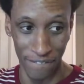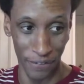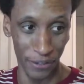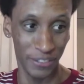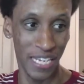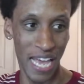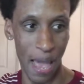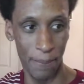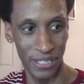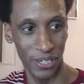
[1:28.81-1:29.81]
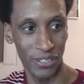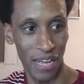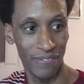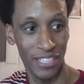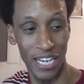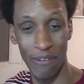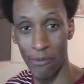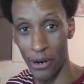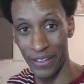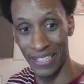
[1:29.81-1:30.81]
first episodes I've done
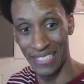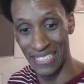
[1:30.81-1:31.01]
where this